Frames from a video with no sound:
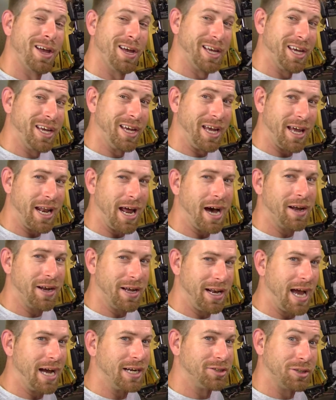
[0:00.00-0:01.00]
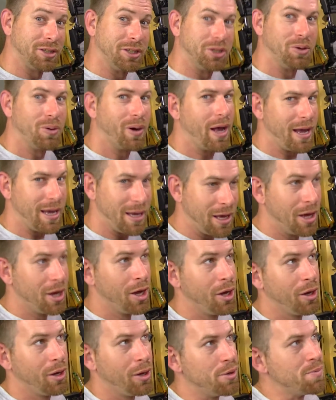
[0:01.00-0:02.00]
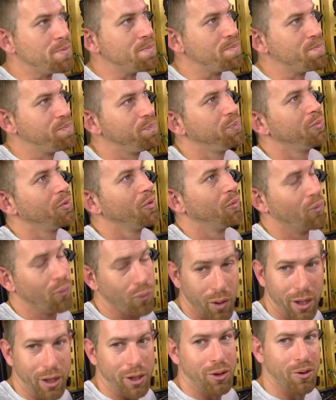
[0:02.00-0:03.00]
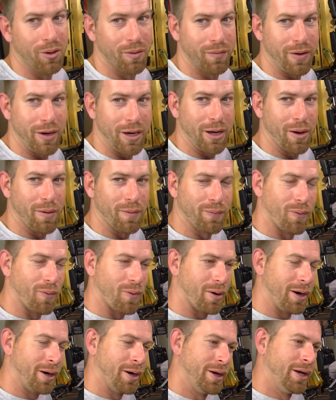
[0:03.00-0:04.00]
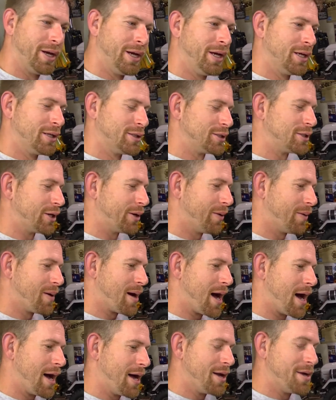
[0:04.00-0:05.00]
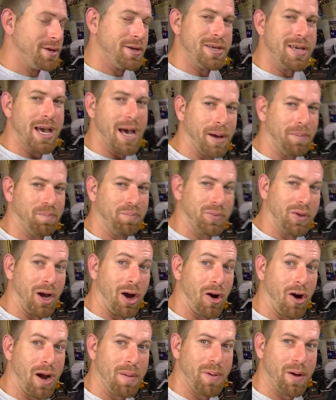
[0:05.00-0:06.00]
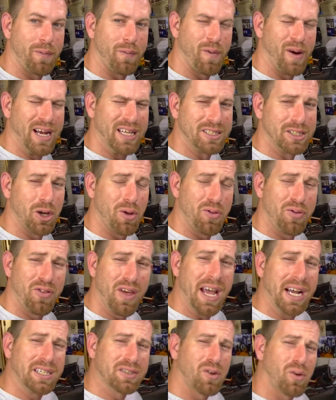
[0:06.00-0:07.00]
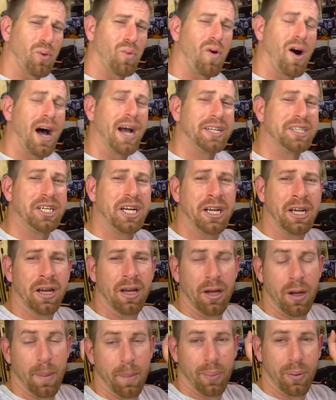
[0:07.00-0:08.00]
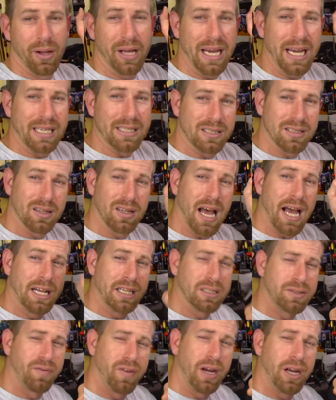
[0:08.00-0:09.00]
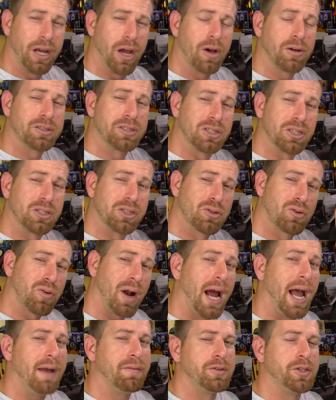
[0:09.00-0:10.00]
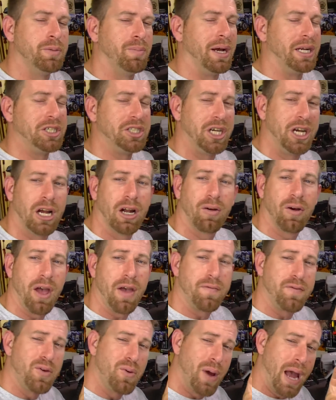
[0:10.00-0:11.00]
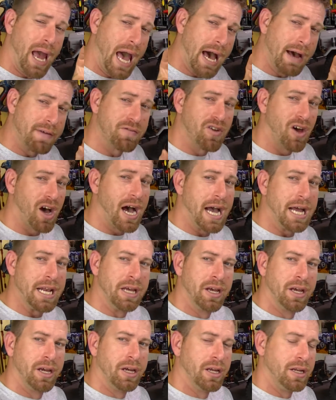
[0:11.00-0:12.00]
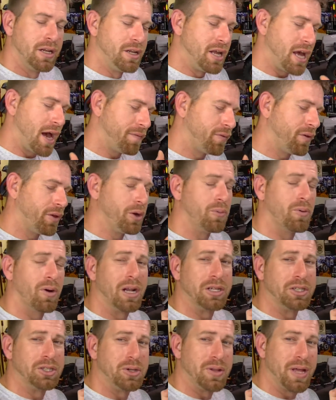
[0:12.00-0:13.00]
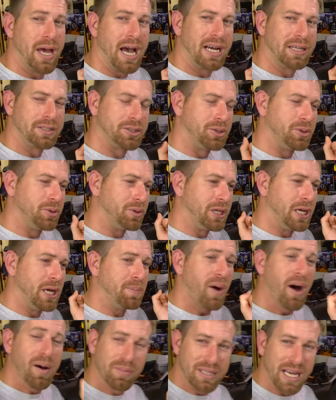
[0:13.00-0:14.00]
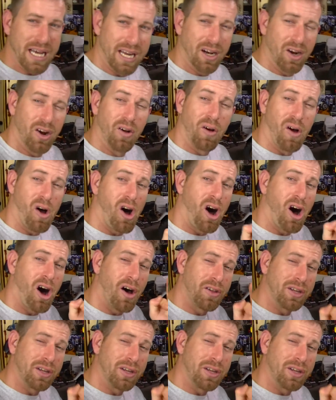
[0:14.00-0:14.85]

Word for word: get out and actually do a really cool video for it. So uh, yeah. All right, my friends. So thanks for watching. Please like this video. Subscribe to my channel if you have not definitely want to do that to keep updated on all the